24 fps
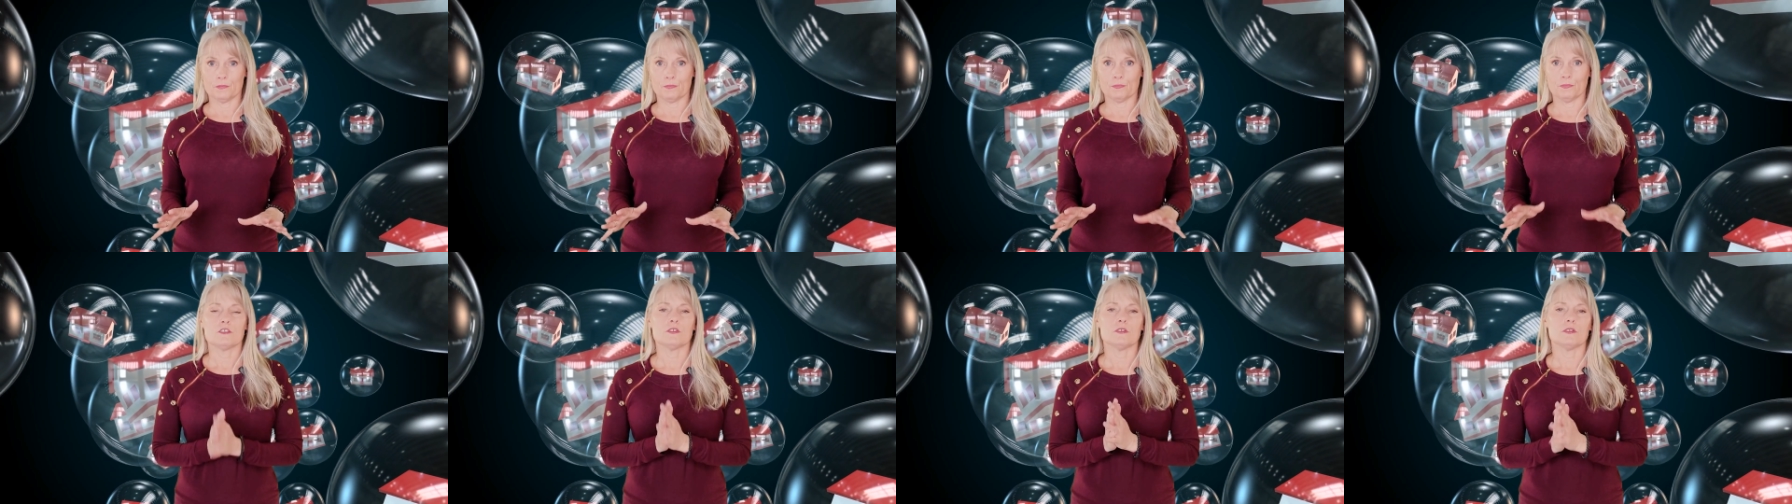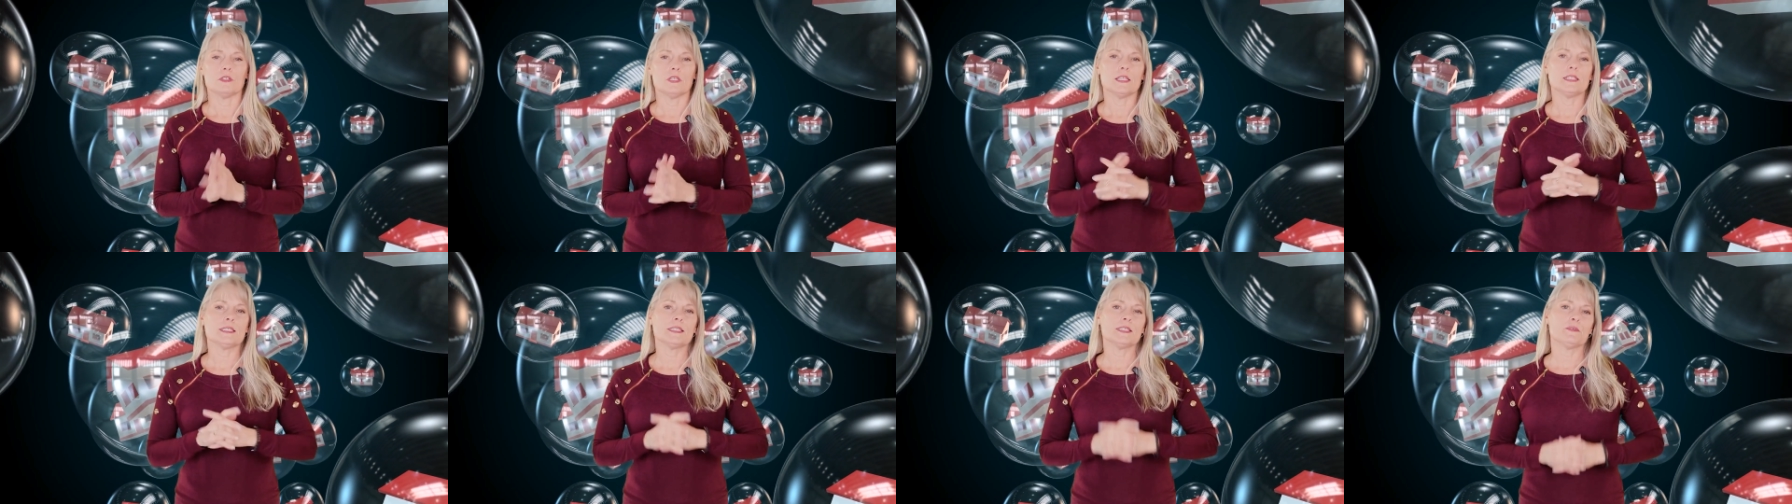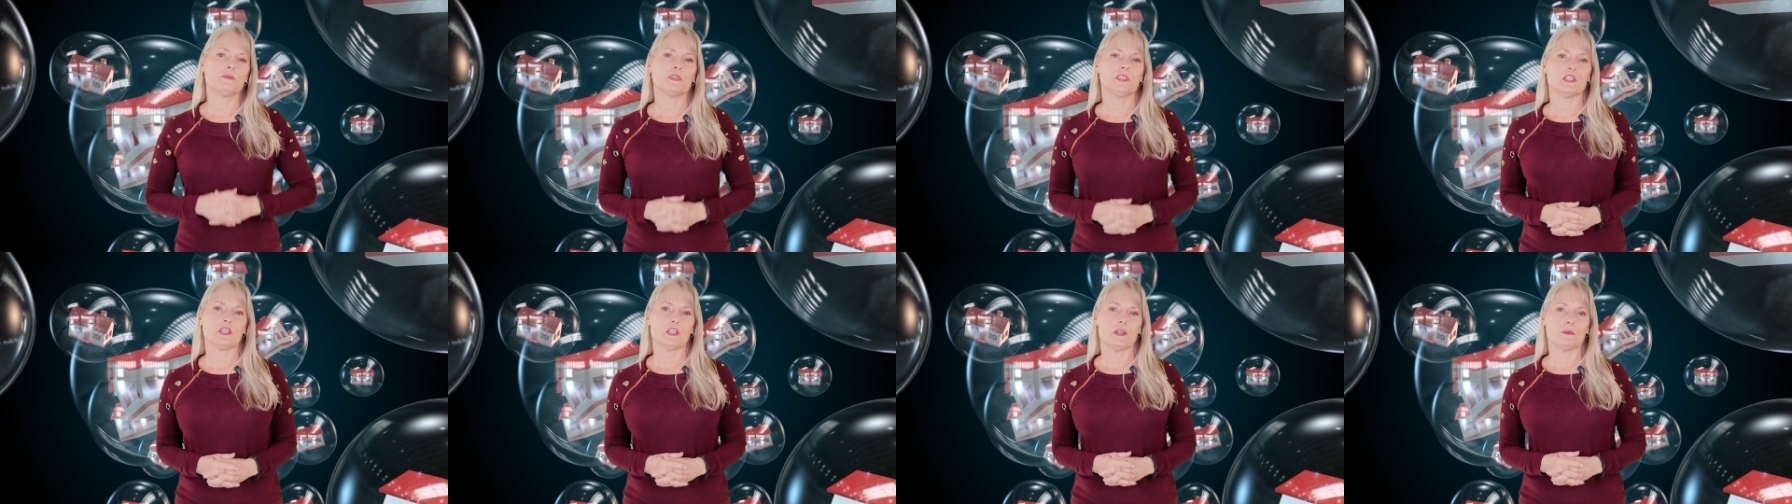So let's see
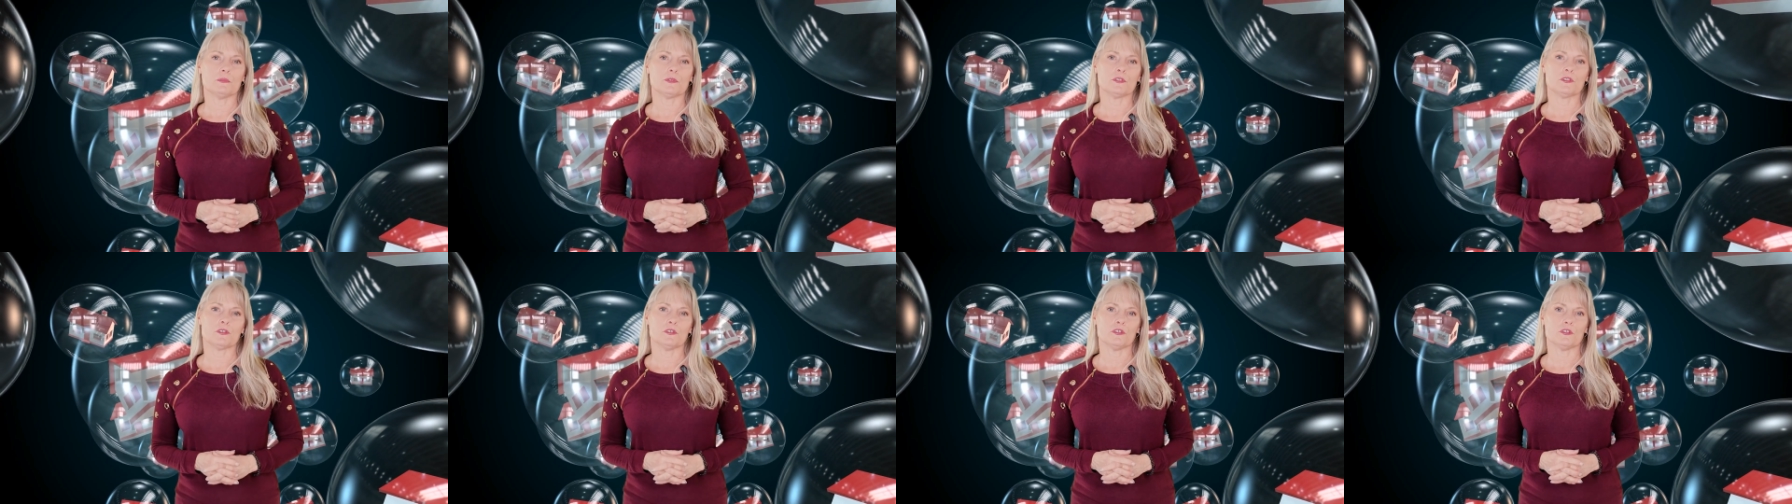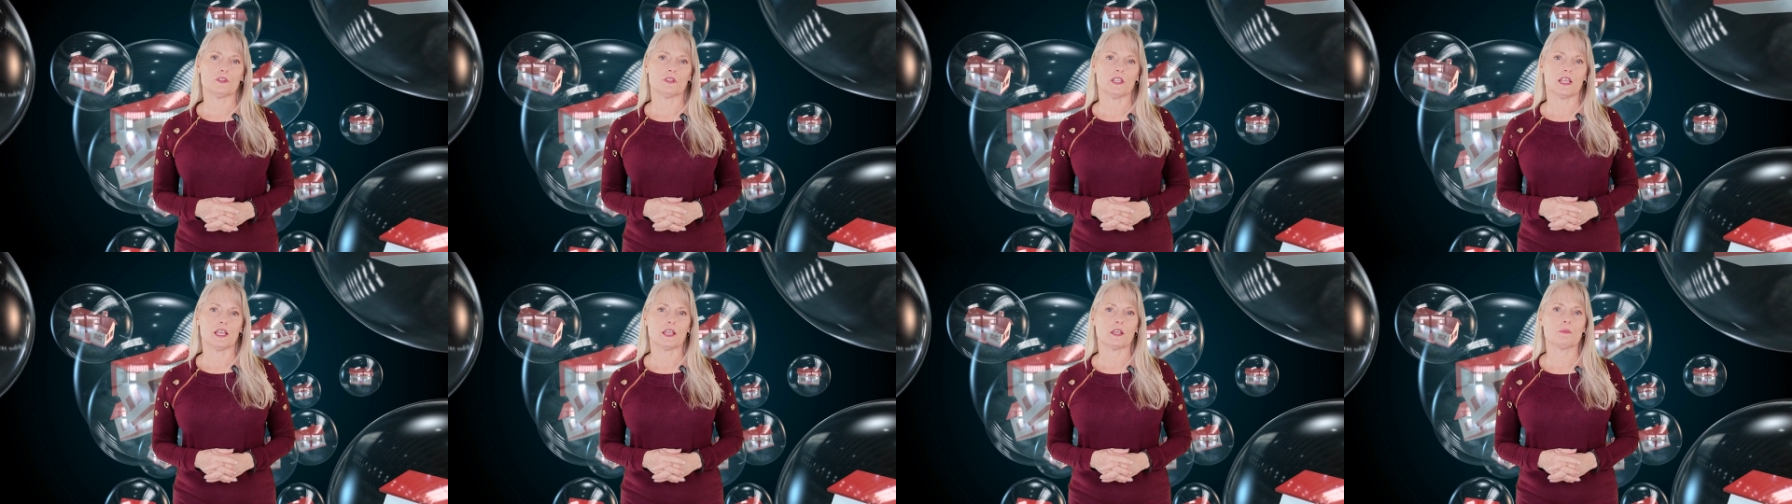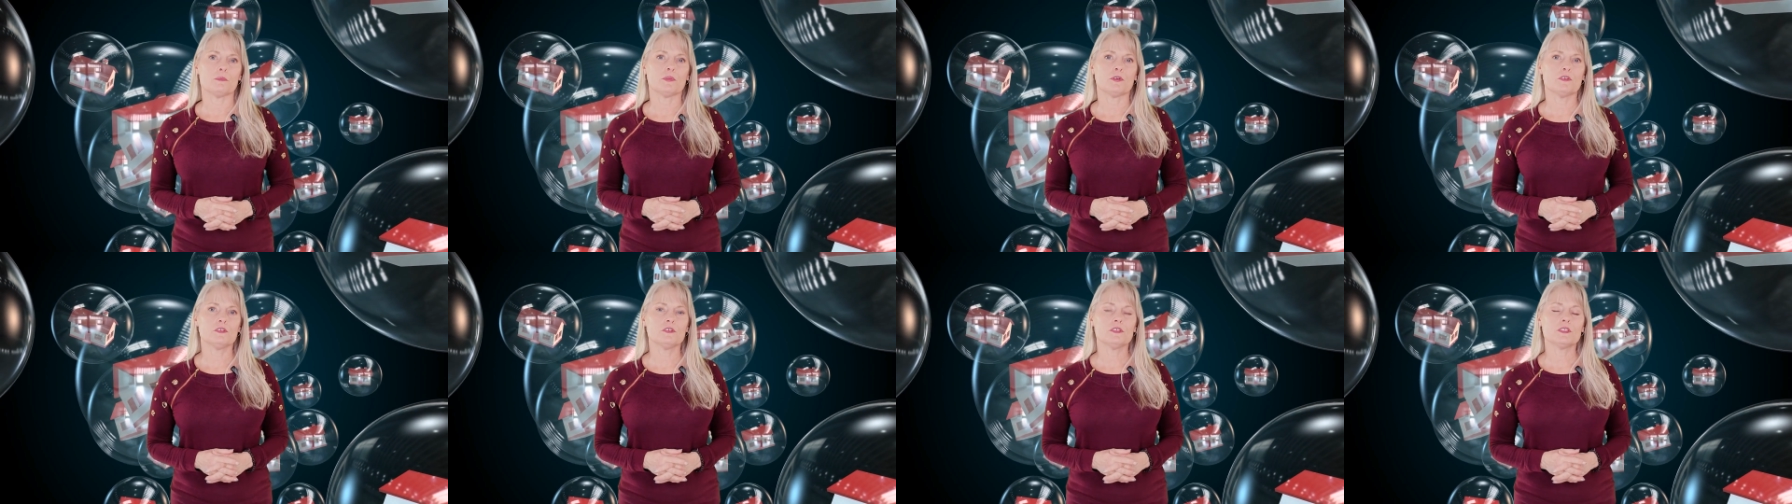what the numbers look like
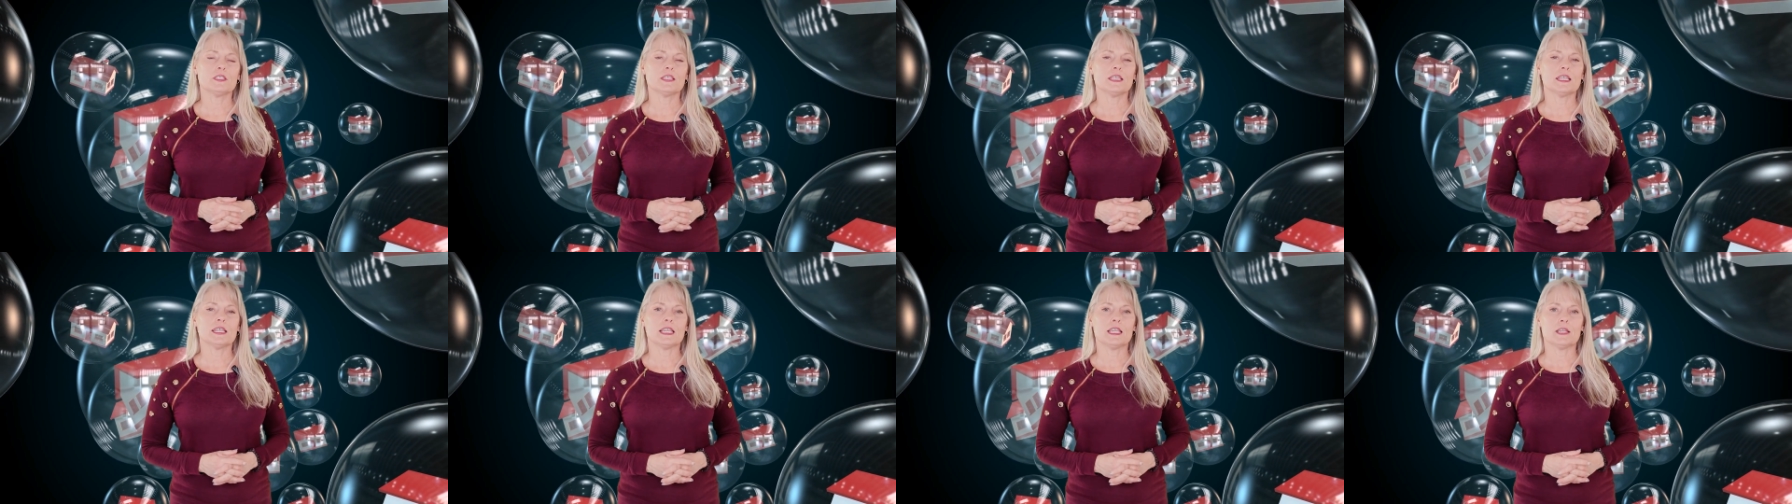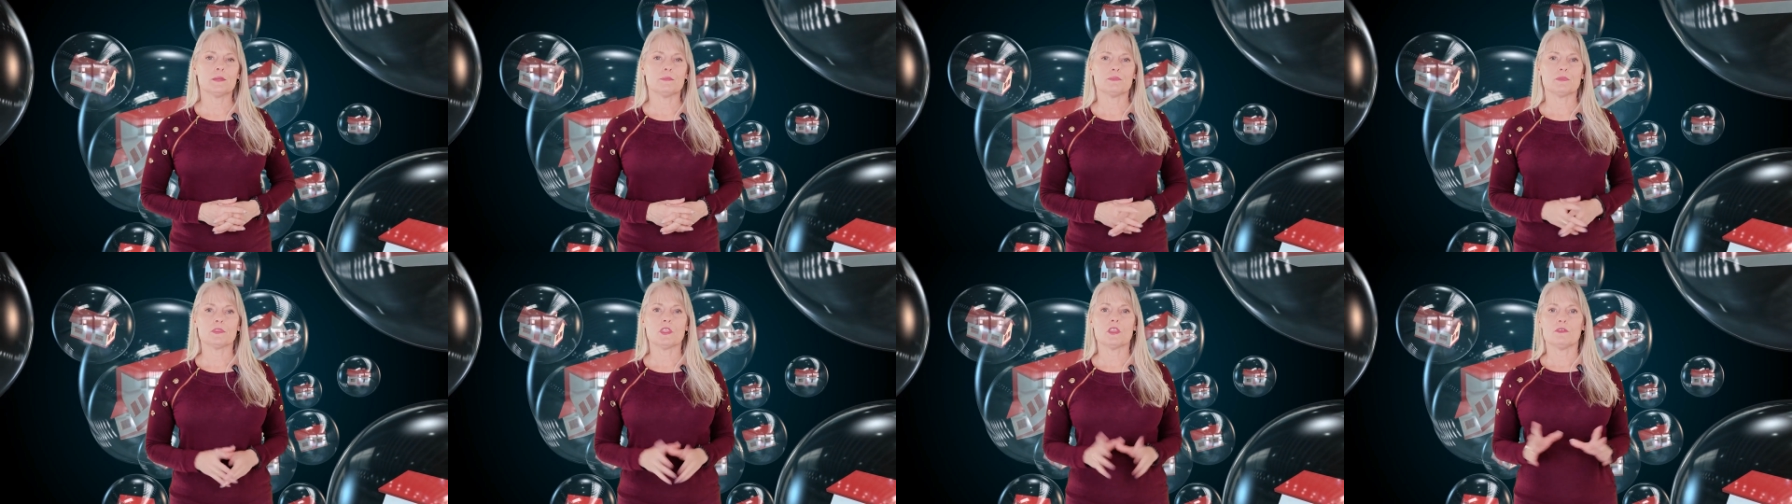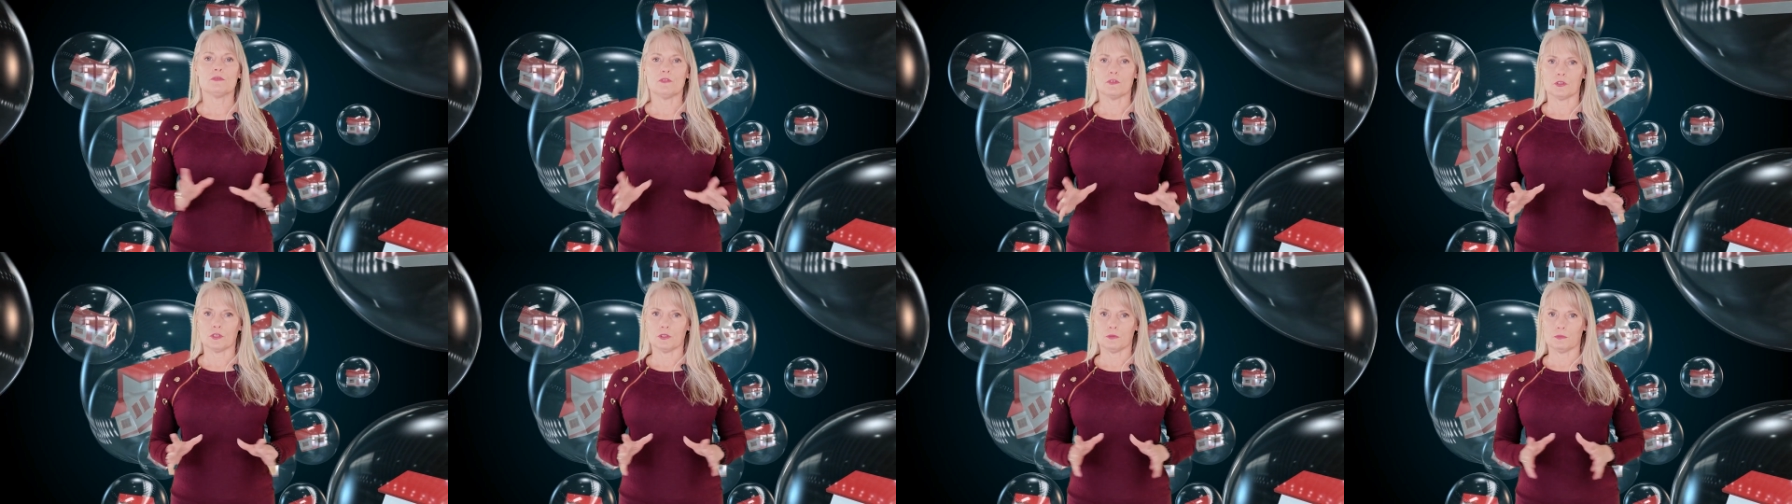per city
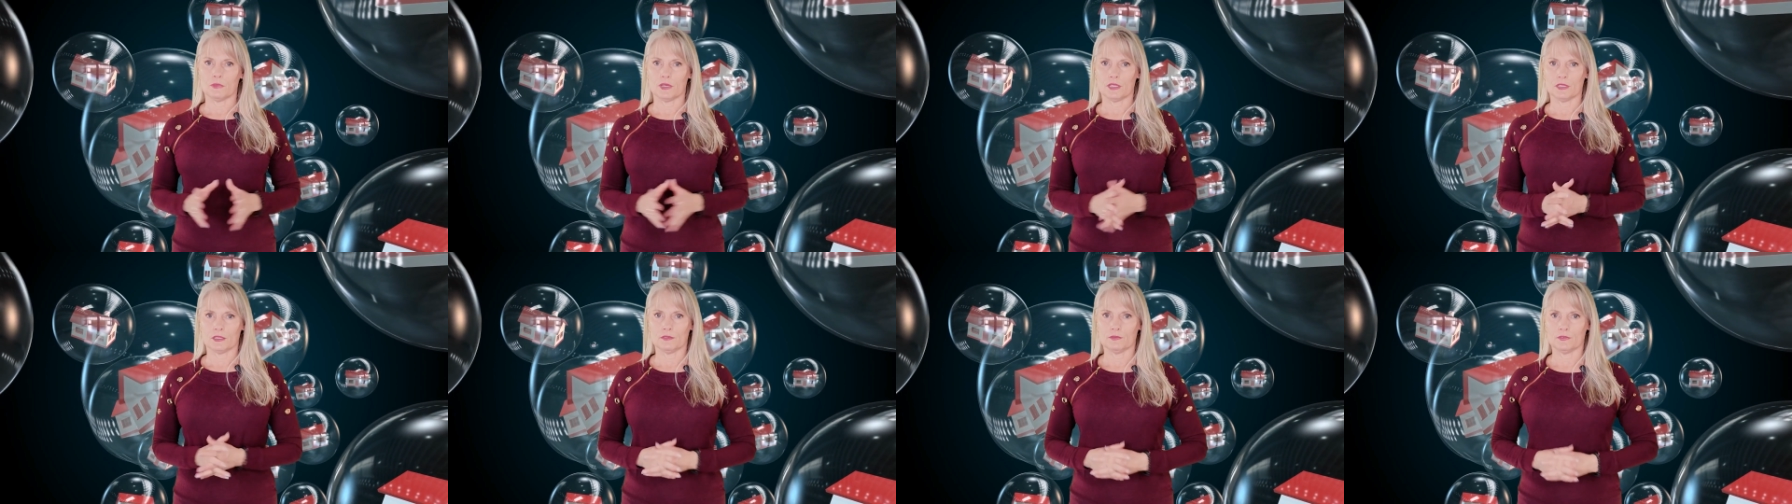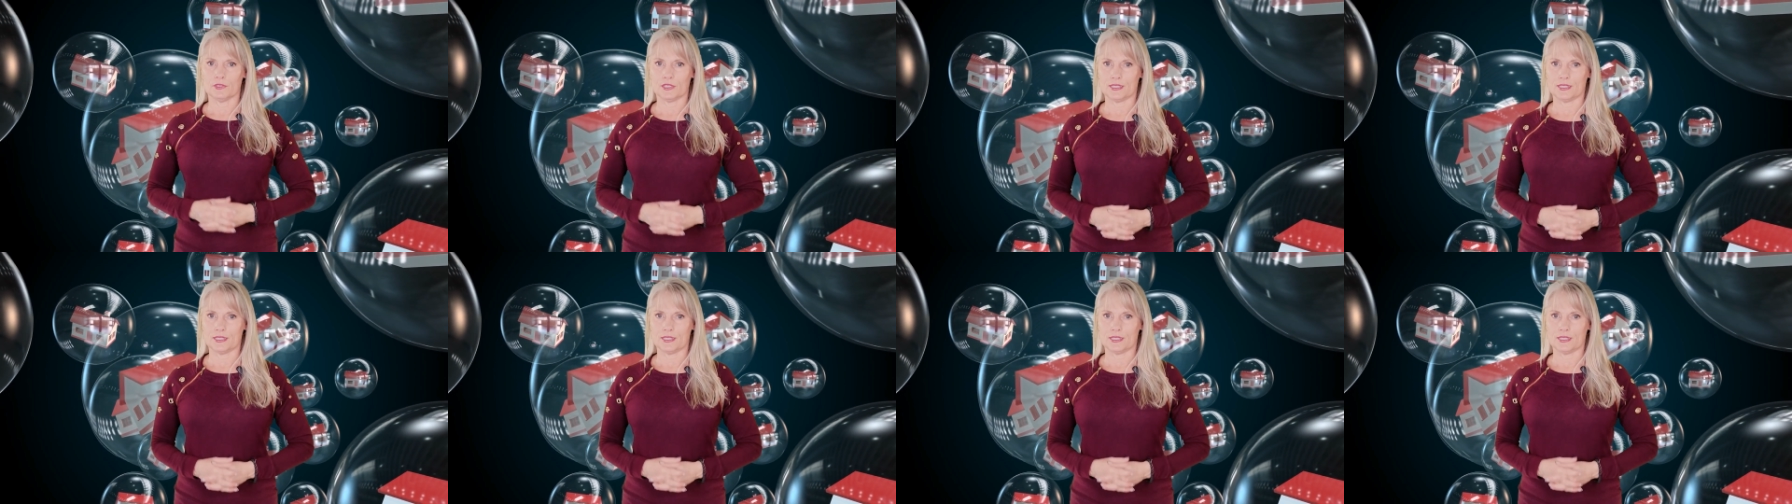for the month